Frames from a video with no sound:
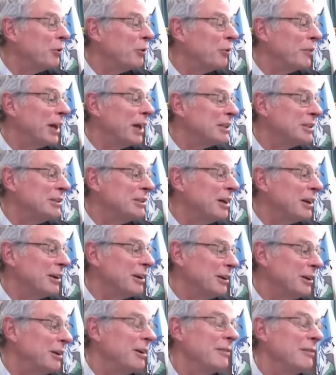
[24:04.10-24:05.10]
you know, that's
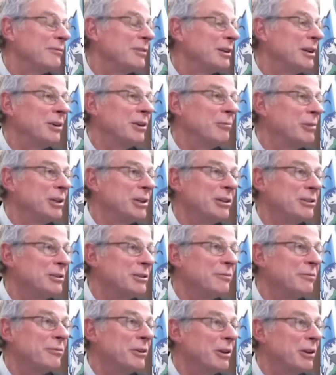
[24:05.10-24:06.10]
not enough to get a
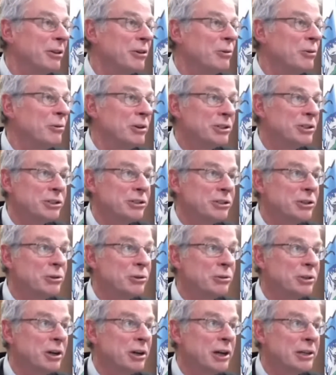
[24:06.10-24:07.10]
witness in front of the court just
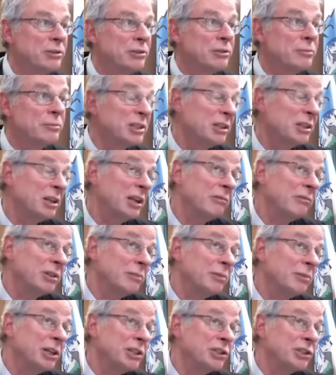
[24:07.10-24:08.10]
to go talk to them and say, hey,
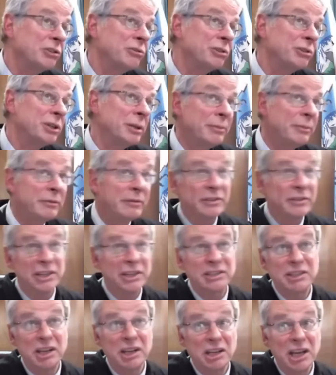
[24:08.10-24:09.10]
would you mind showing up? And
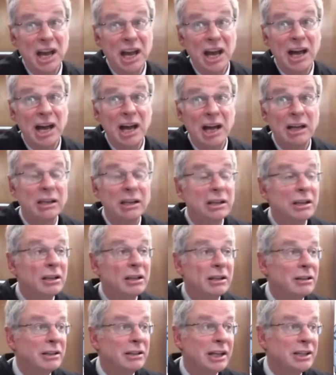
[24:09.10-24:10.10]
if they say, yeah,
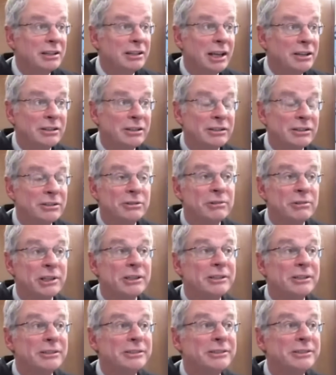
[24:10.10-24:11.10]
that, that doesn't do
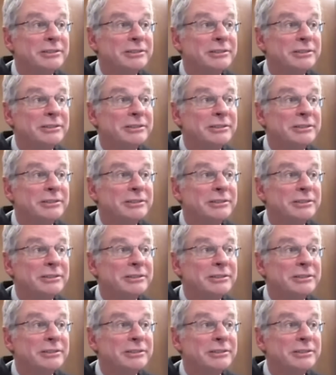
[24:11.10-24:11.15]
it.